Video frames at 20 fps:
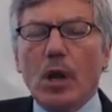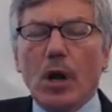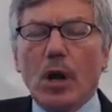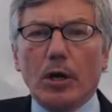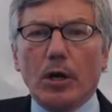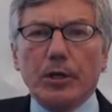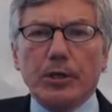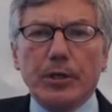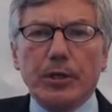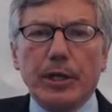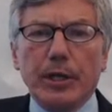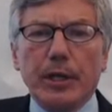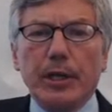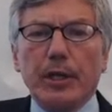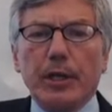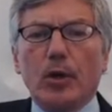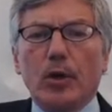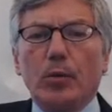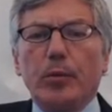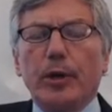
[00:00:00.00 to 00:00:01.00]
Our
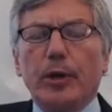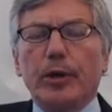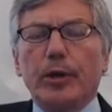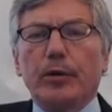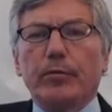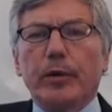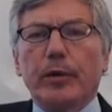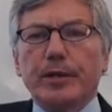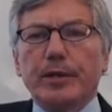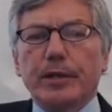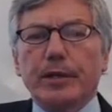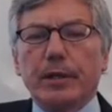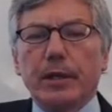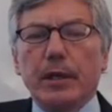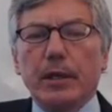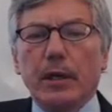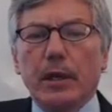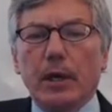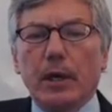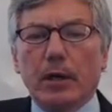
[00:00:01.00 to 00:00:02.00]
CEO, Peter Racin,
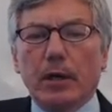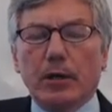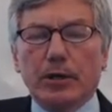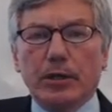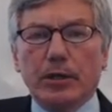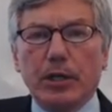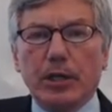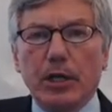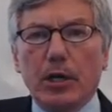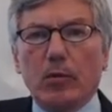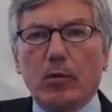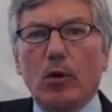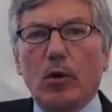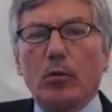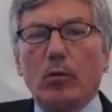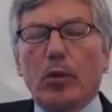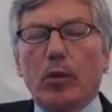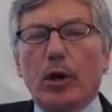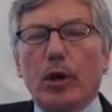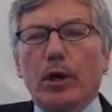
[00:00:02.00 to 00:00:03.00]
and our
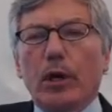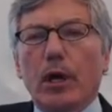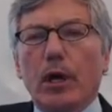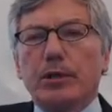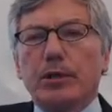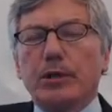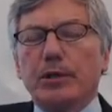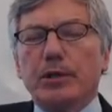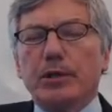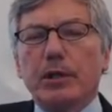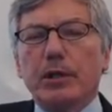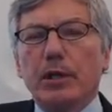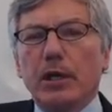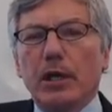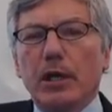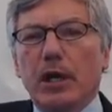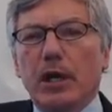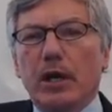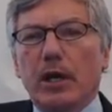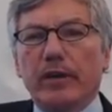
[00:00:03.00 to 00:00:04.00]
COO, Mark Hodges,
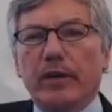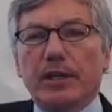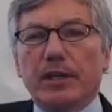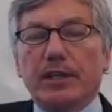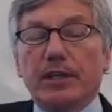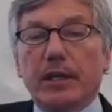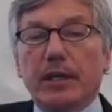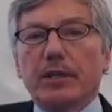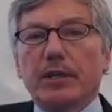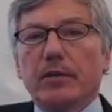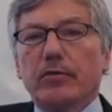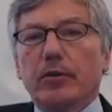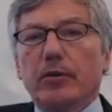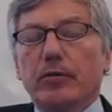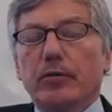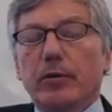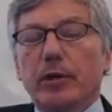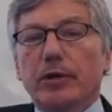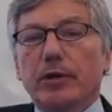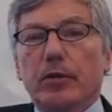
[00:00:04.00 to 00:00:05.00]
have extensive
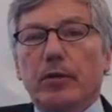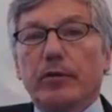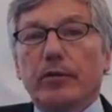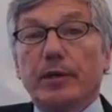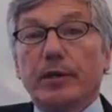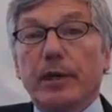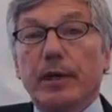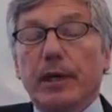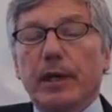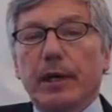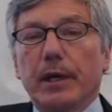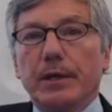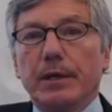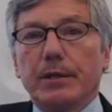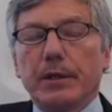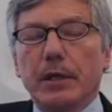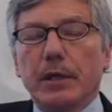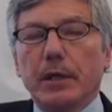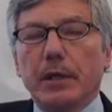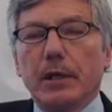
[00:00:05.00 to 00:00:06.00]
careers over decades
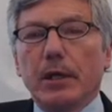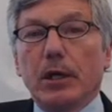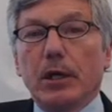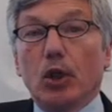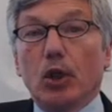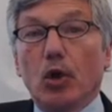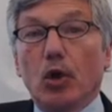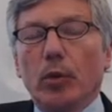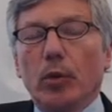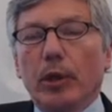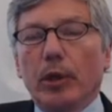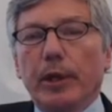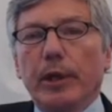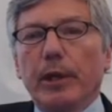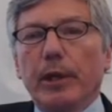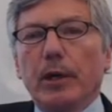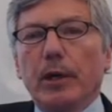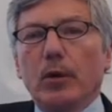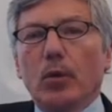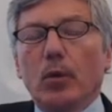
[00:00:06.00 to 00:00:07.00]
globally,
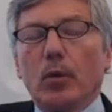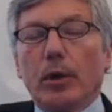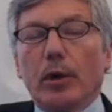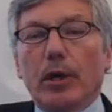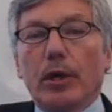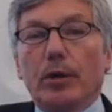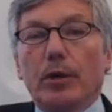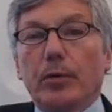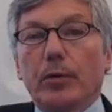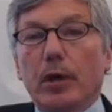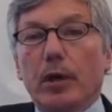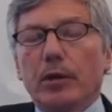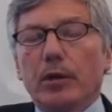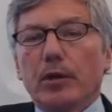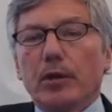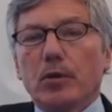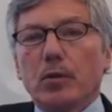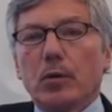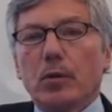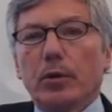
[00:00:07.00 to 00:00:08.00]
working throughout
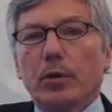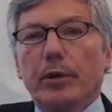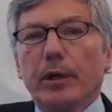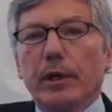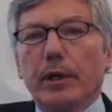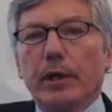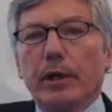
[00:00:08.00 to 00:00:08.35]
this world